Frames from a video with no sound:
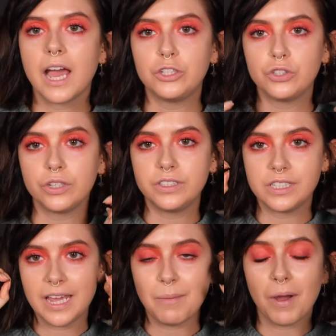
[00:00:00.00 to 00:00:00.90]
as you can
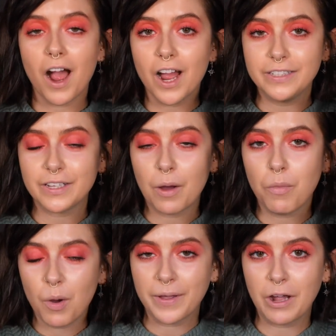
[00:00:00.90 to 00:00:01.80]
see my eyes are
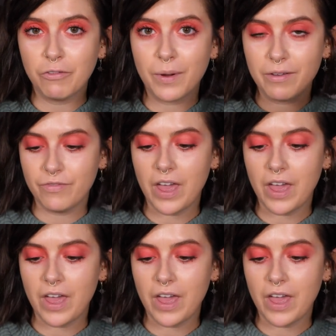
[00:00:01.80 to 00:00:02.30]
popping off my